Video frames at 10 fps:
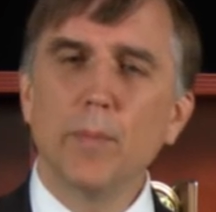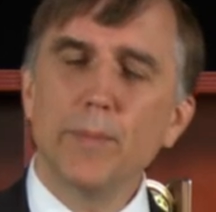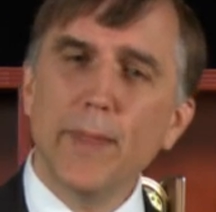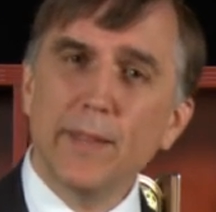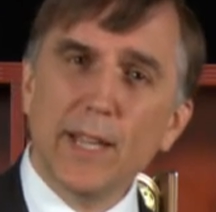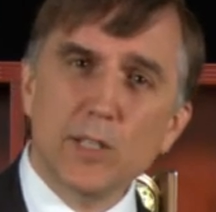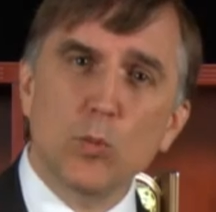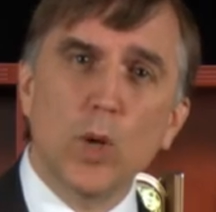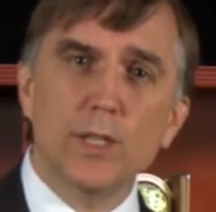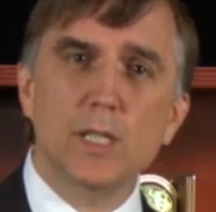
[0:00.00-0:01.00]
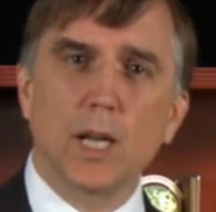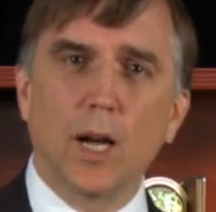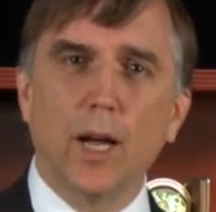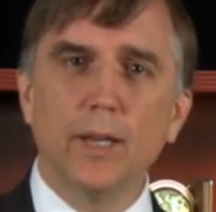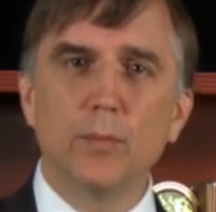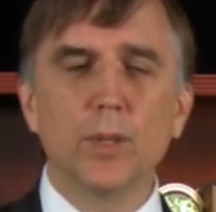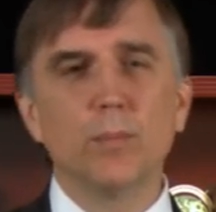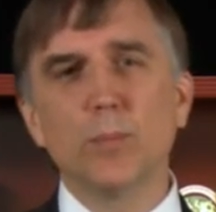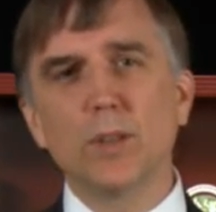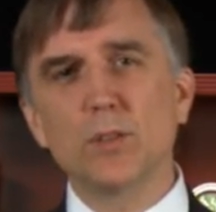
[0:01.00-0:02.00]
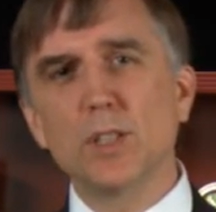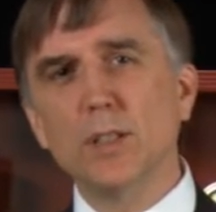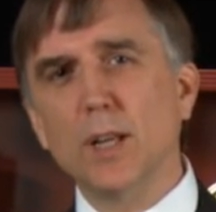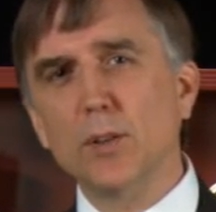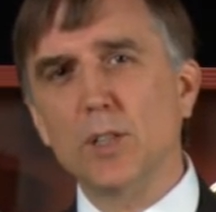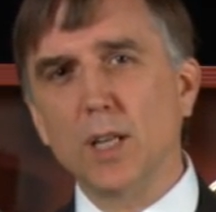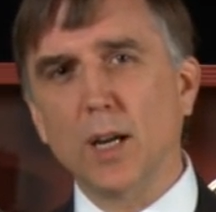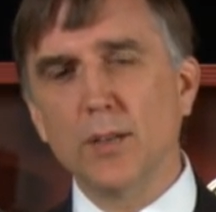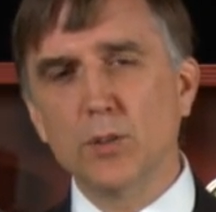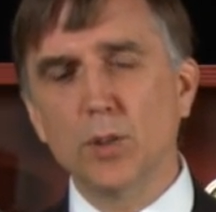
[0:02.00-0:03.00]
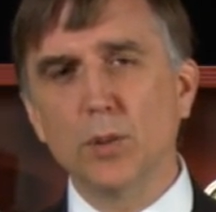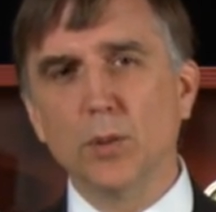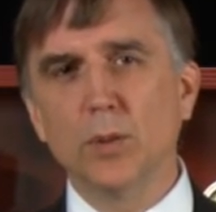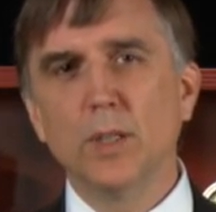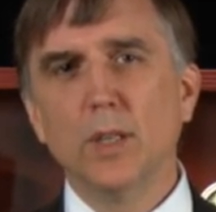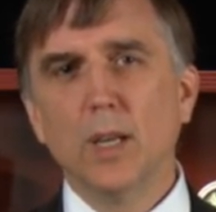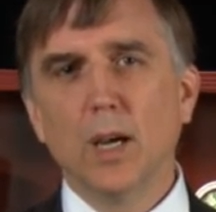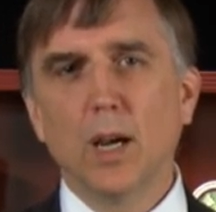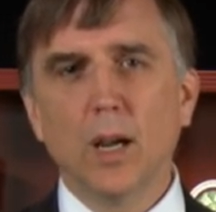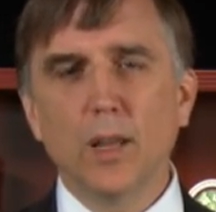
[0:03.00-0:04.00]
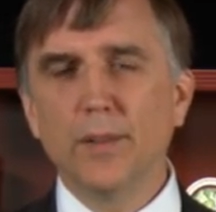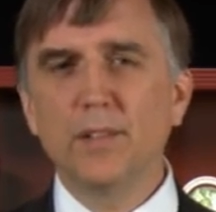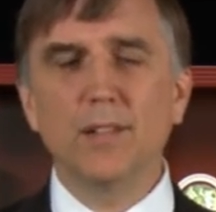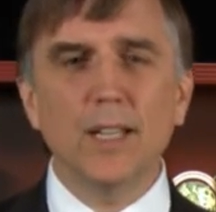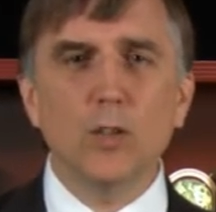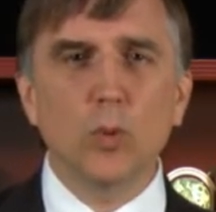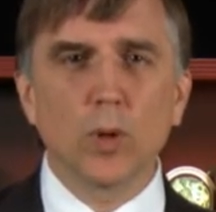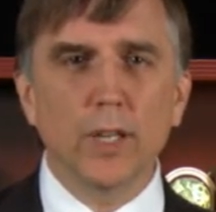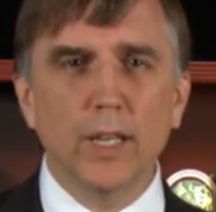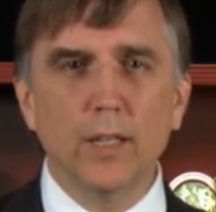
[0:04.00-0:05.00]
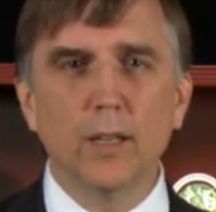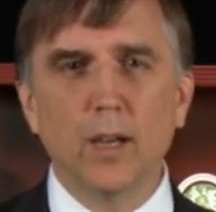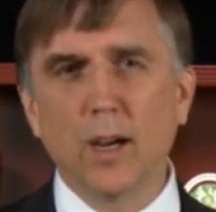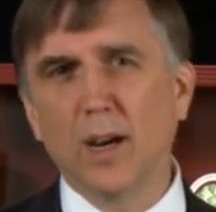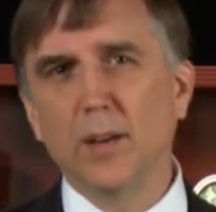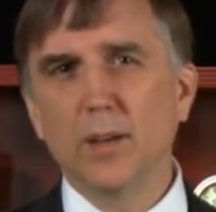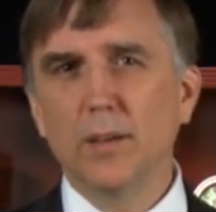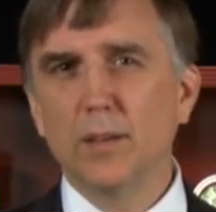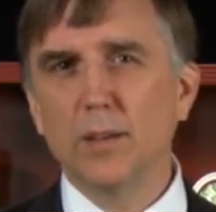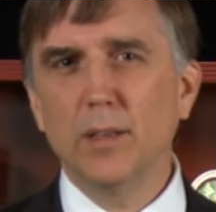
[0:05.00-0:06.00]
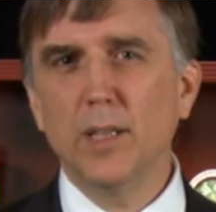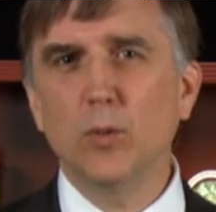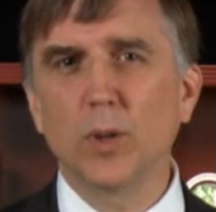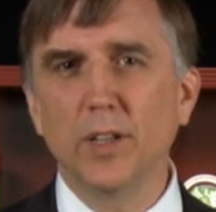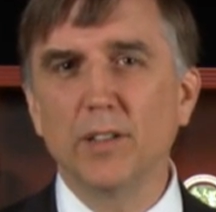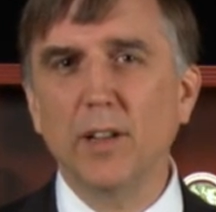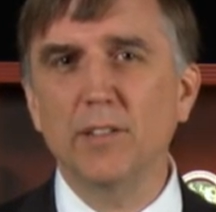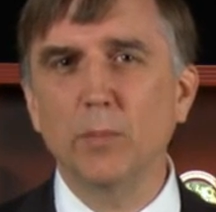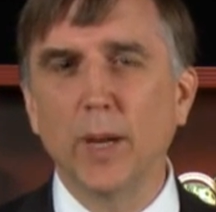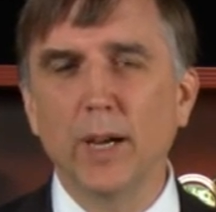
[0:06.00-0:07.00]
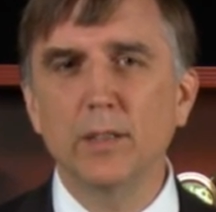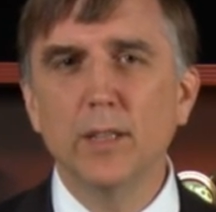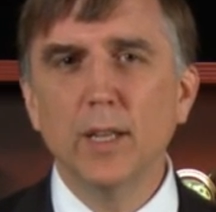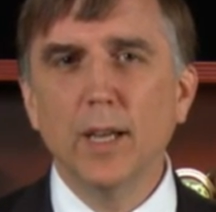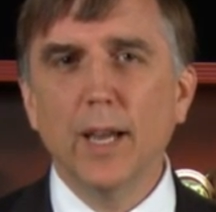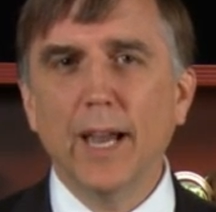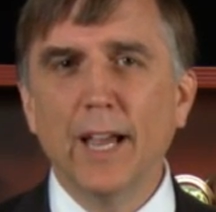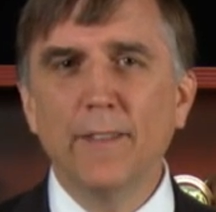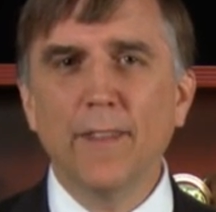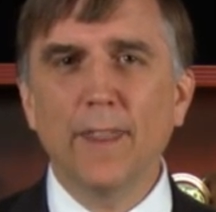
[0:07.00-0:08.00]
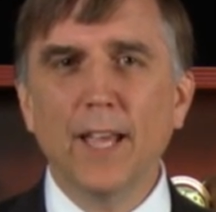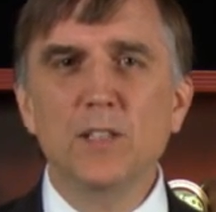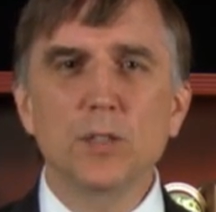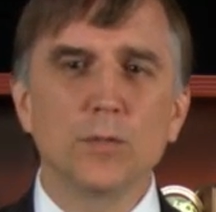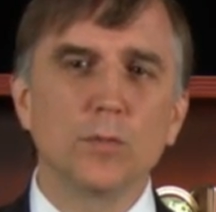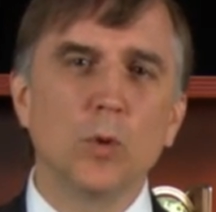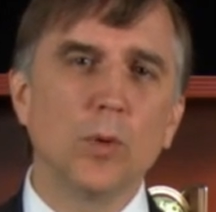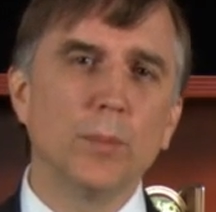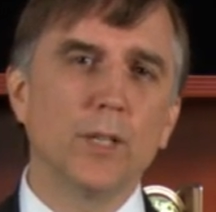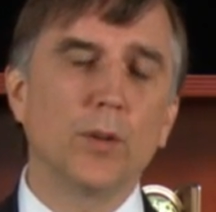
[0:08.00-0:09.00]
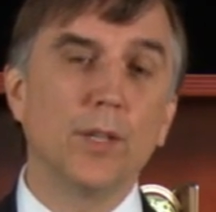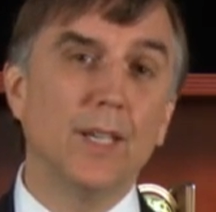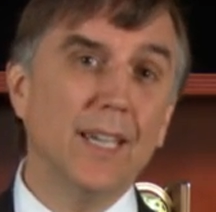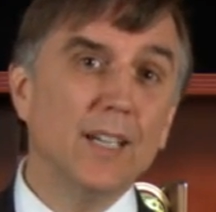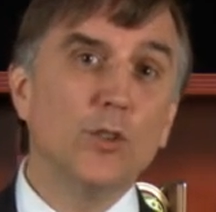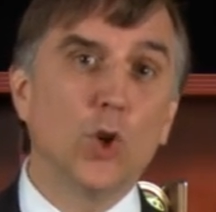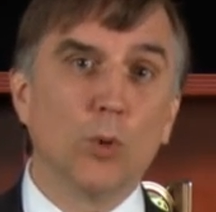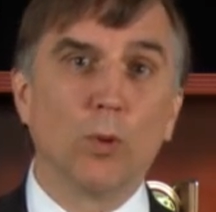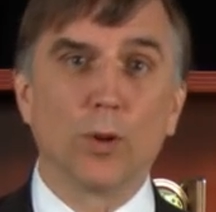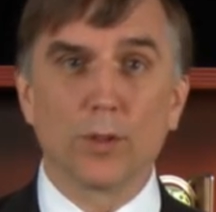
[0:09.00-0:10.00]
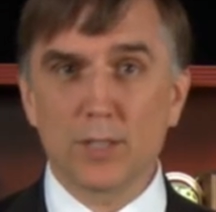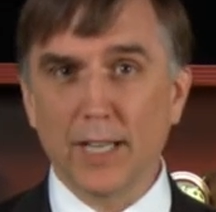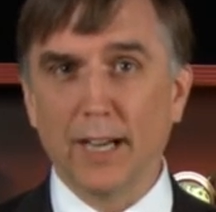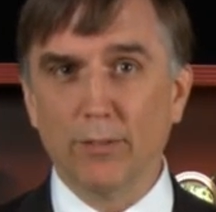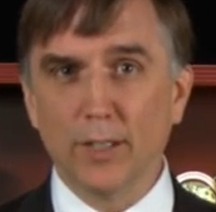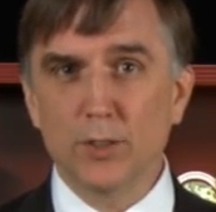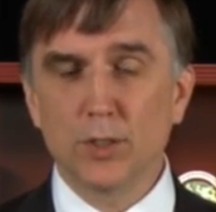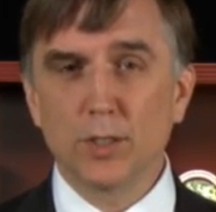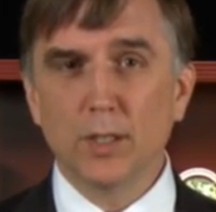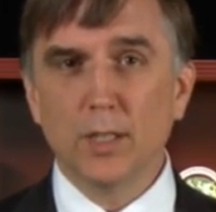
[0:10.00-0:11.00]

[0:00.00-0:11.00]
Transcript: And that's one side, but there's another side too that's equally suspect, and that's of what we might call the ignoble savage.